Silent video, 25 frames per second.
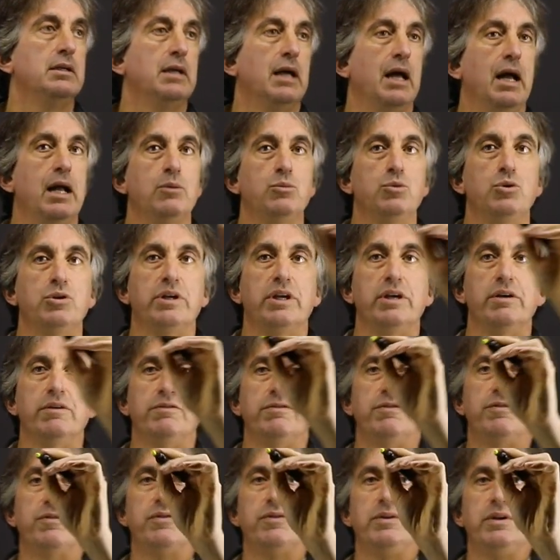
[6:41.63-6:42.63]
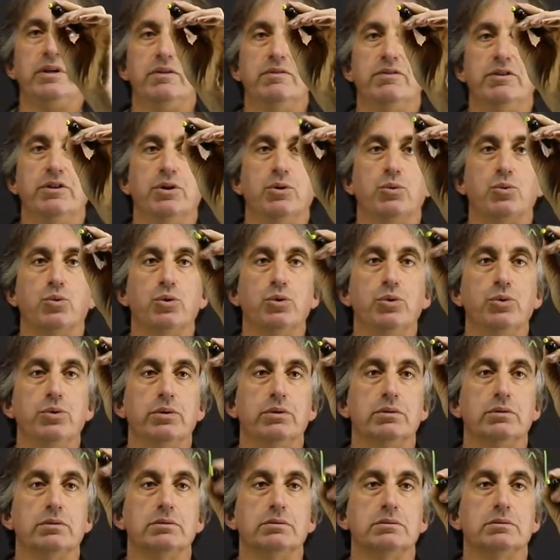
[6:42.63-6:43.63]
And we'll give even the root
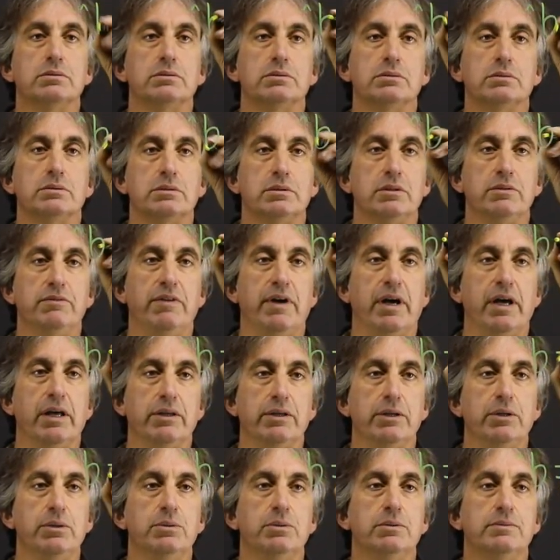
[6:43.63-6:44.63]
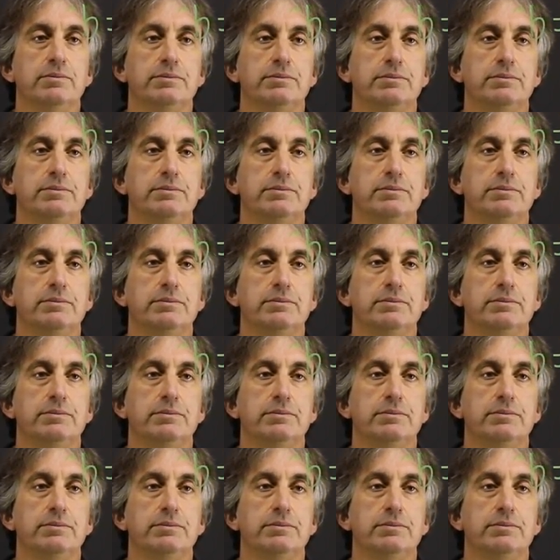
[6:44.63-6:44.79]
a value.